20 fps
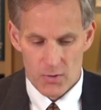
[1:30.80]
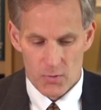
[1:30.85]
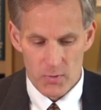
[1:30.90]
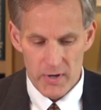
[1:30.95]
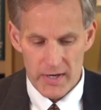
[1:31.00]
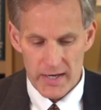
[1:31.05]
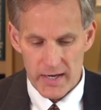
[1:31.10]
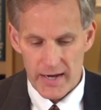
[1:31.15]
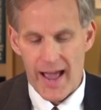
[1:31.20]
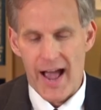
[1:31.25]

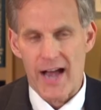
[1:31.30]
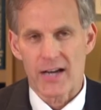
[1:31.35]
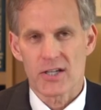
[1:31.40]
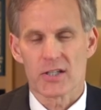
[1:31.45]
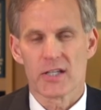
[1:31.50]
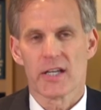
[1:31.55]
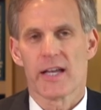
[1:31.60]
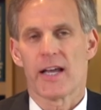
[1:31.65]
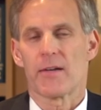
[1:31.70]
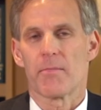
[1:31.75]
we can
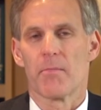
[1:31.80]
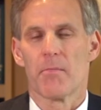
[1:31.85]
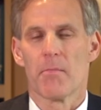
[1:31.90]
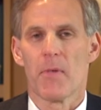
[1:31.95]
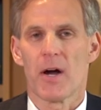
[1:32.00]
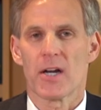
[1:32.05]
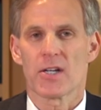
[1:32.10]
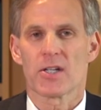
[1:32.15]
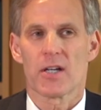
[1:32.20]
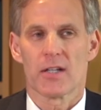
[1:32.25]
actually get
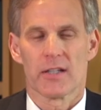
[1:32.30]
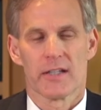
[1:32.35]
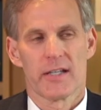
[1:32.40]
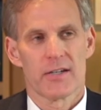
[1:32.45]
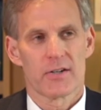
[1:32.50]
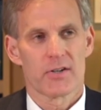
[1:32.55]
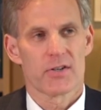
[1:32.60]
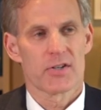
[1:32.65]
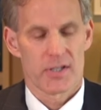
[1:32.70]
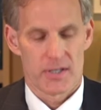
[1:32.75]
much
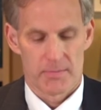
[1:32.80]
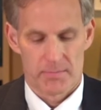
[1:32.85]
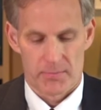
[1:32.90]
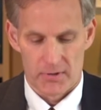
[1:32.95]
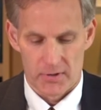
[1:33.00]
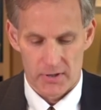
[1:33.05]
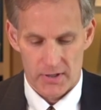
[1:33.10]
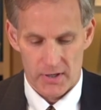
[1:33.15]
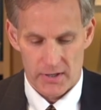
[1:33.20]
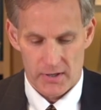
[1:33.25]
cleaner,
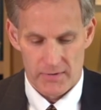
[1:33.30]
simpler,